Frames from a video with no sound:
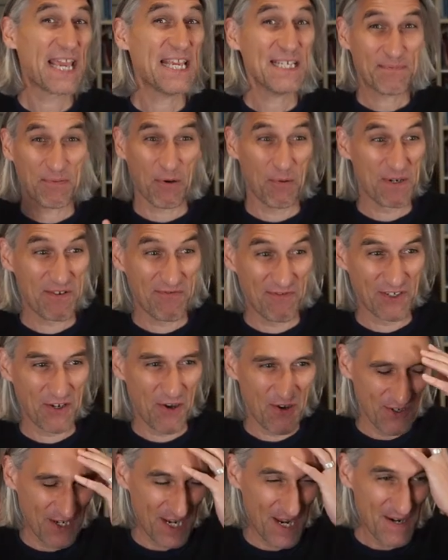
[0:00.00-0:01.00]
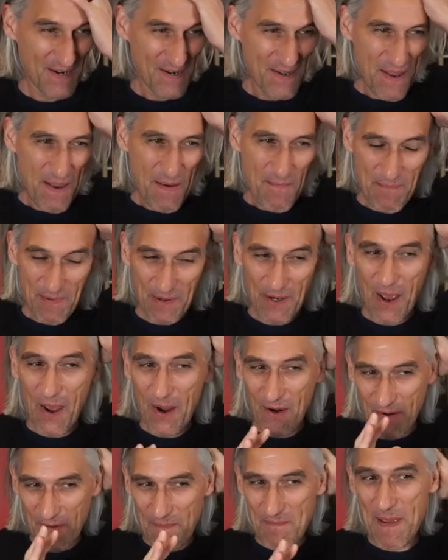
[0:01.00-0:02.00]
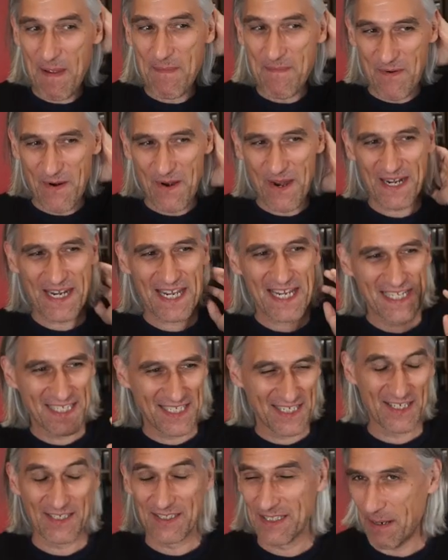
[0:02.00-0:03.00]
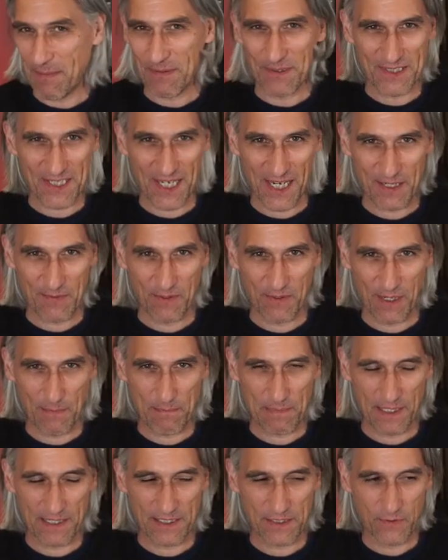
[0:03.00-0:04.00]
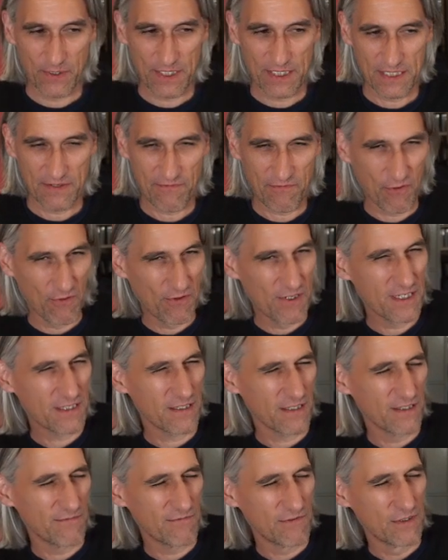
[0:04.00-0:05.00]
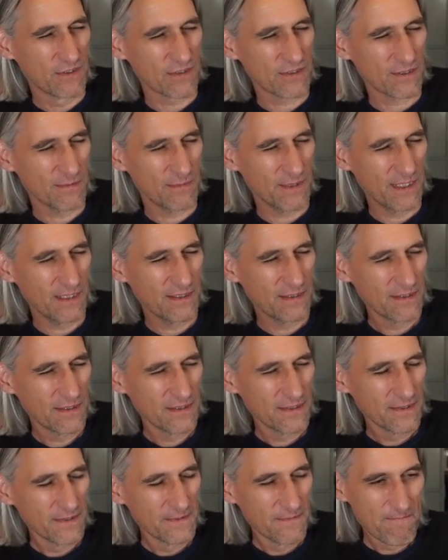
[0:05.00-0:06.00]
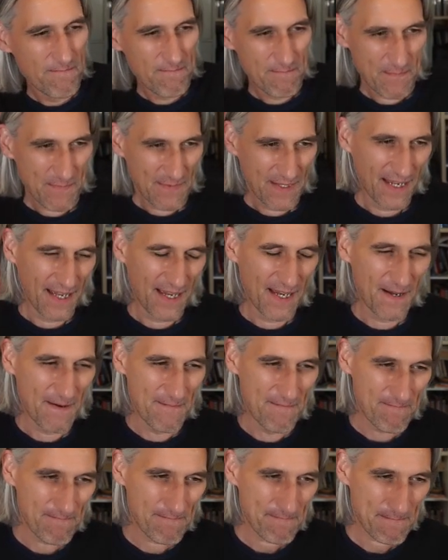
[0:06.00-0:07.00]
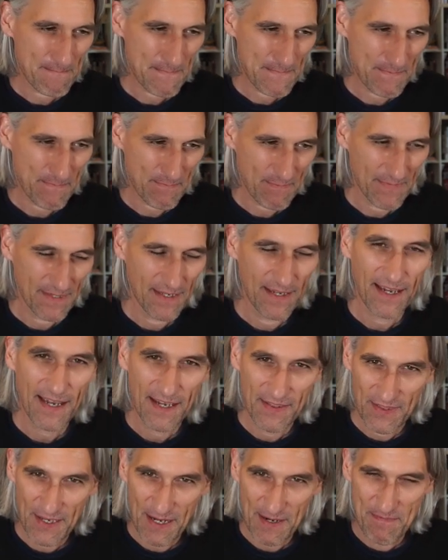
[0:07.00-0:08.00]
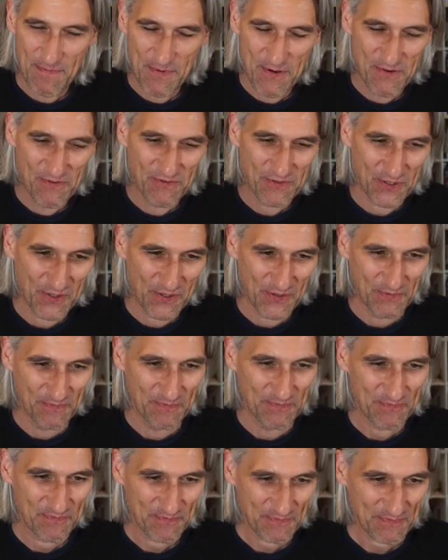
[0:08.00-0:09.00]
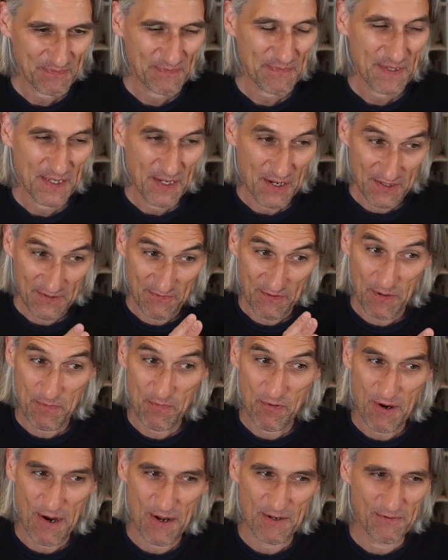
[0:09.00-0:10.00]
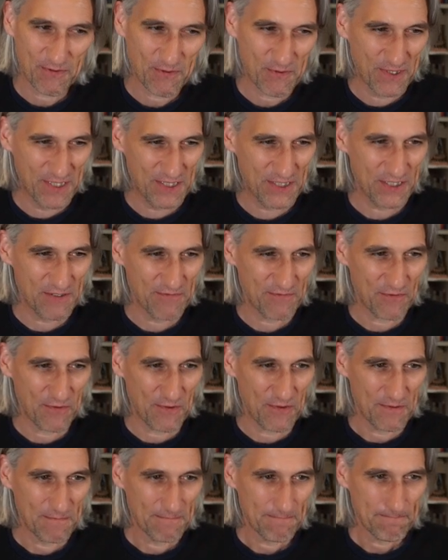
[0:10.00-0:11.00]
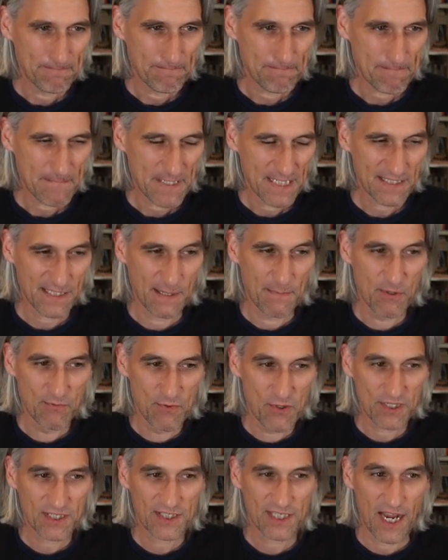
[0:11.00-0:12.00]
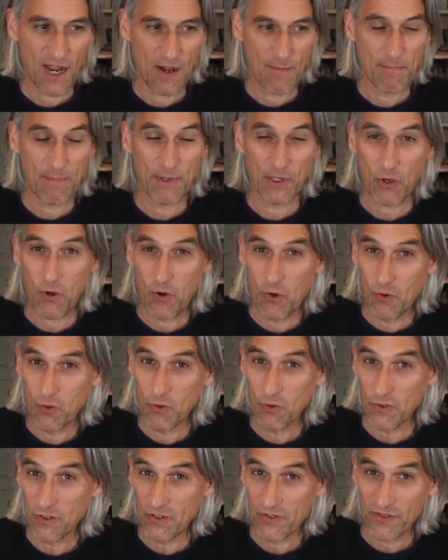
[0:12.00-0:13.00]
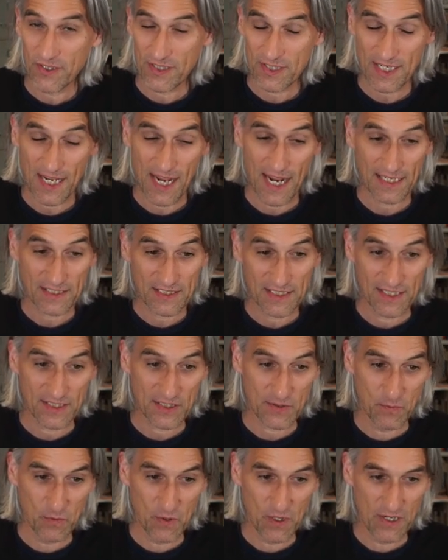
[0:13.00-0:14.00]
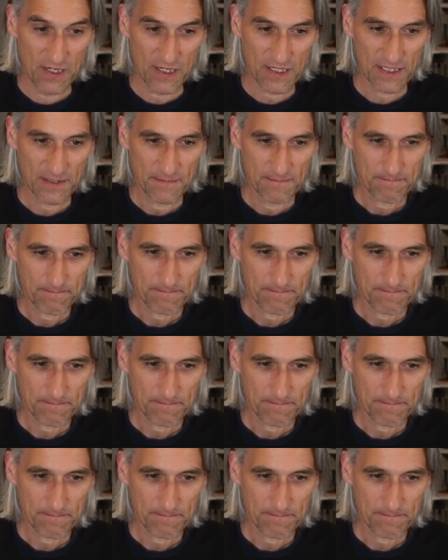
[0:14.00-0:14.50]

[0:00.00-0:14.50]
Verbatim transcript: He's probably forgotten it, but I remember it. He did a double take when I played queen d4 and he kind of looked at me. Um, and then moved on. I was very proud of queen d4. So I'm a rook down, but all the tactics work.